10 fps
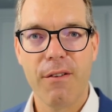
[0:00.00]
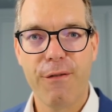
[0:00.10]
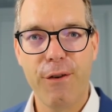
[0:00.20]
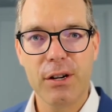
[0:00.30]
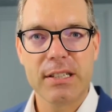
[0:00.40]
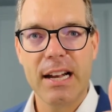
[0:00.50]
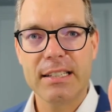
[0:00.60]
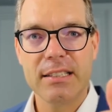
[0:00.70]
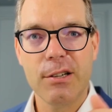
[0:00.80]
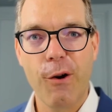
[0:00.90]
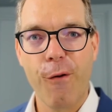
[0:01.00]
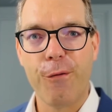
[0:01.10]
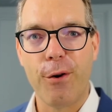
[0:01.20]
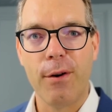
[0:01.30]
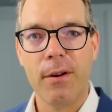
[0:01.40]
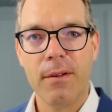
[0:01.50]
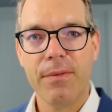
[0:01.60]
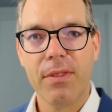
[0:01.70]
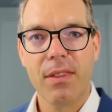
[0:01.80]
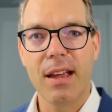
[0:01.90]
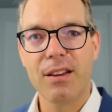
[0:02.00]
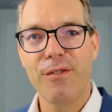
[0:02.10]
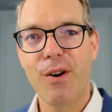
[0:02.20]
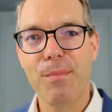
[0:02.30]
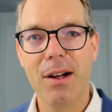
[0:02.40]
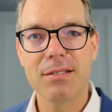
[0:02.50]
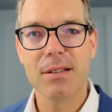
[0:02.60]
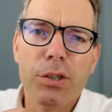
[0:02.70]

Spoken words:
First lesson over. Thank you very much.